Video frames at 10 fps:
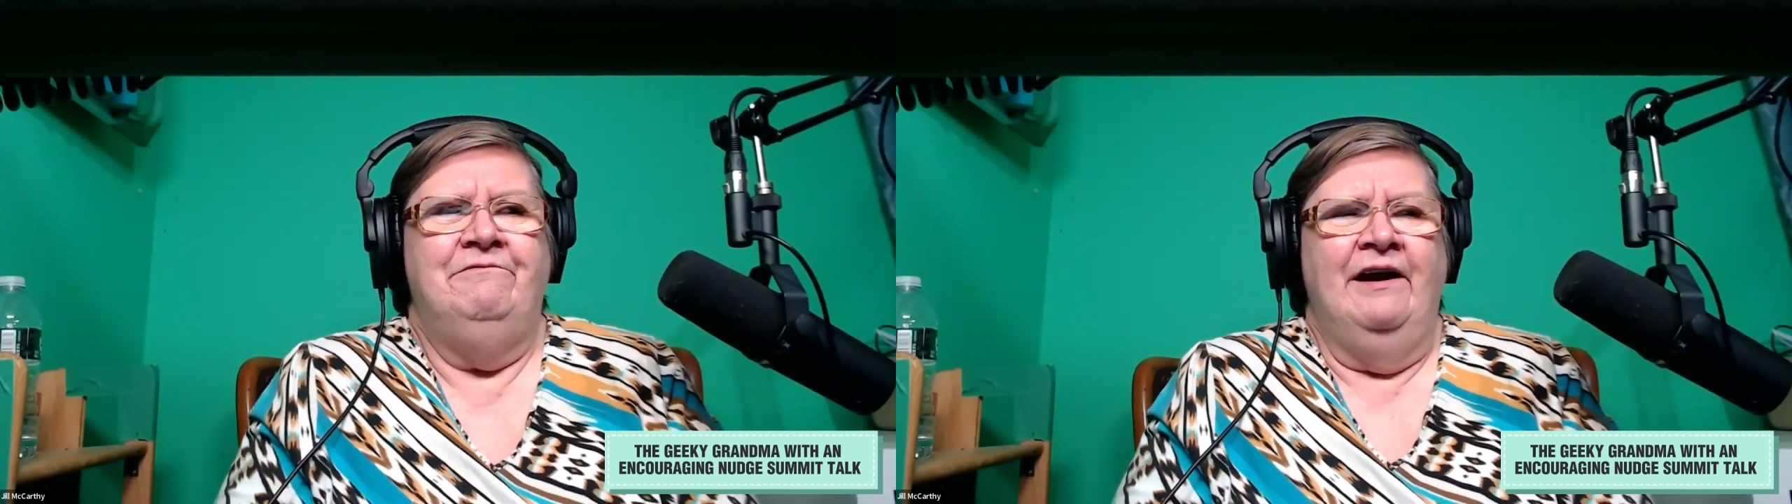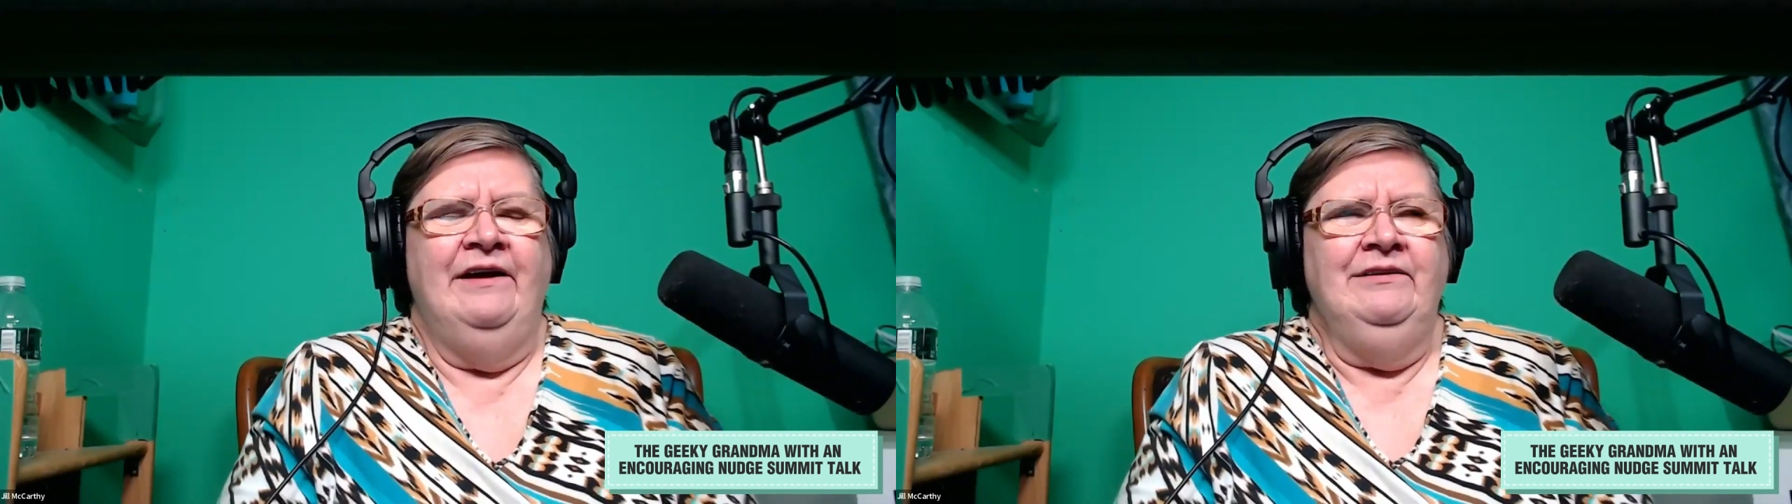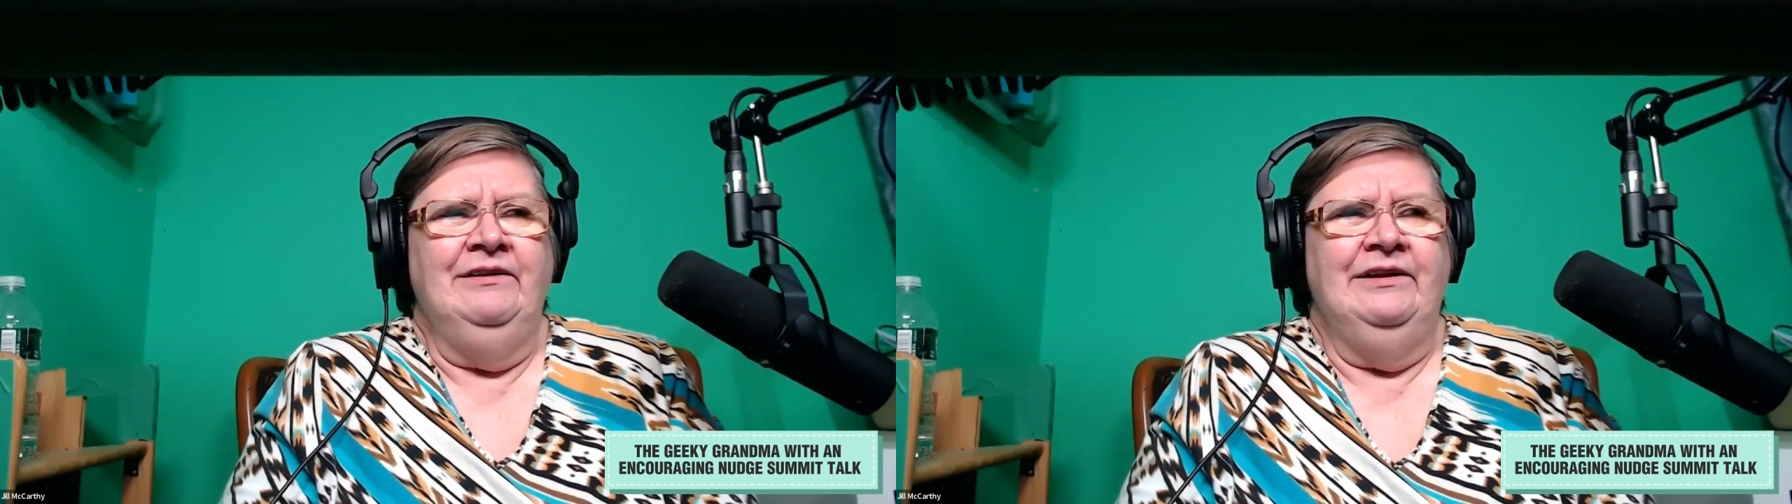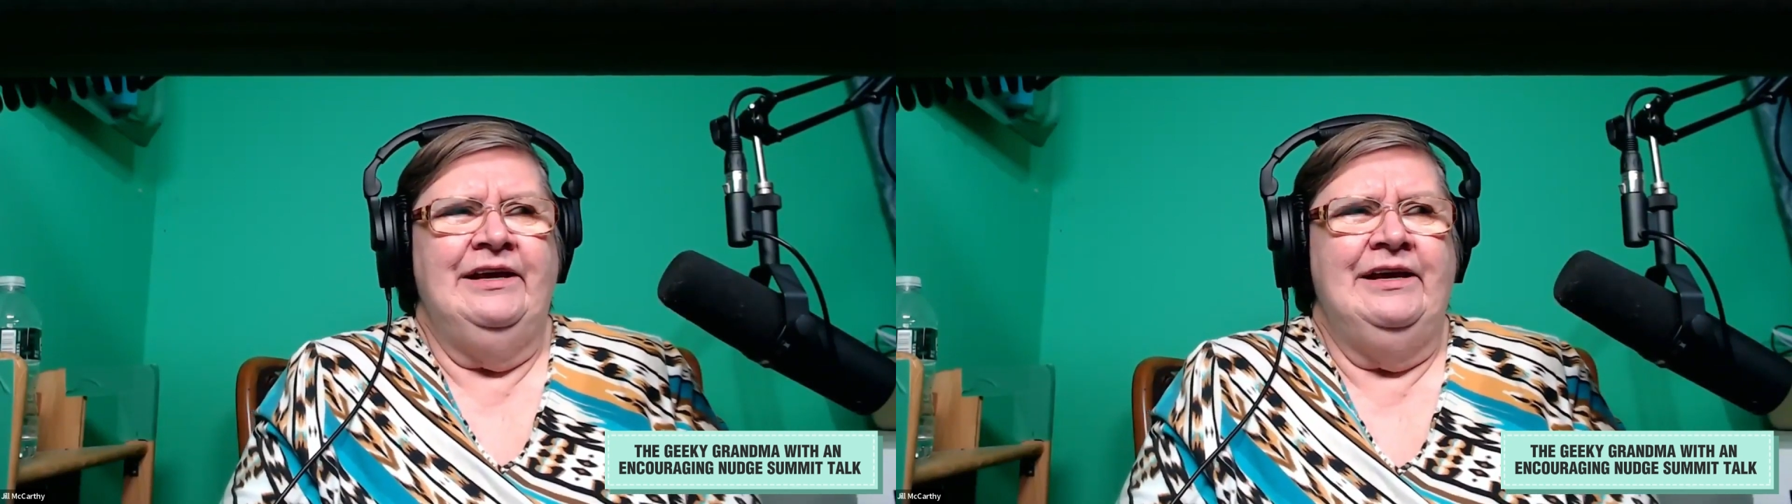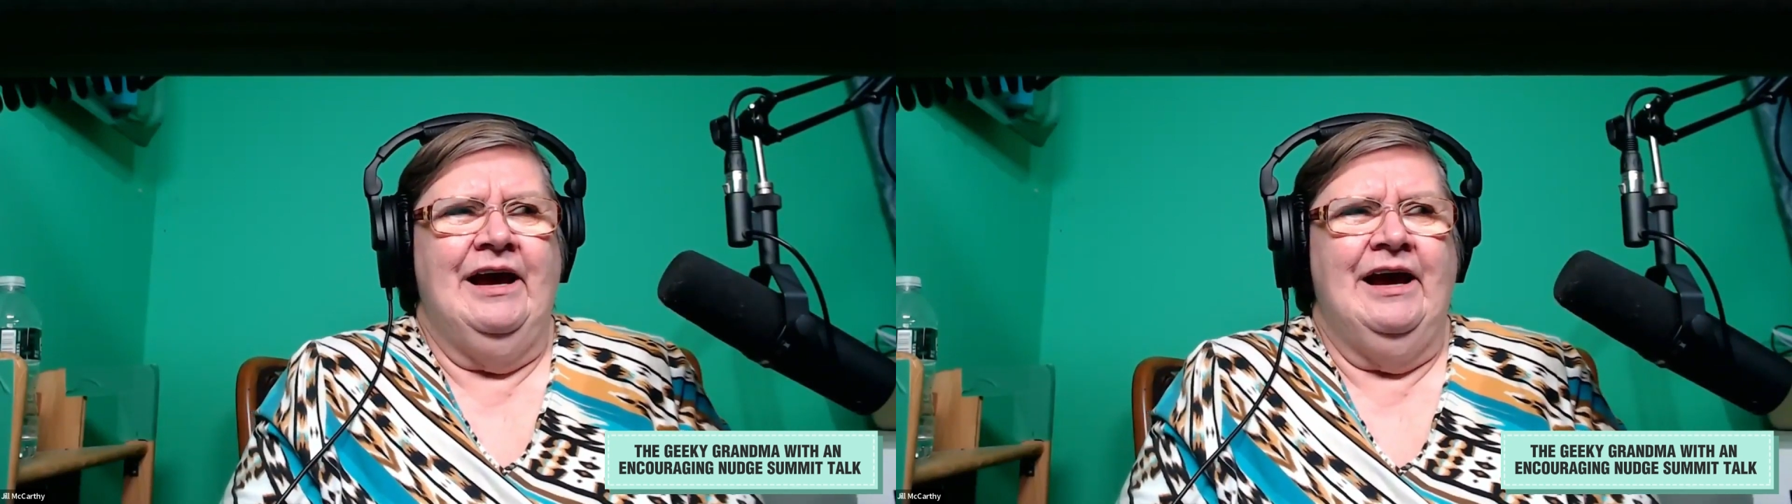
finally,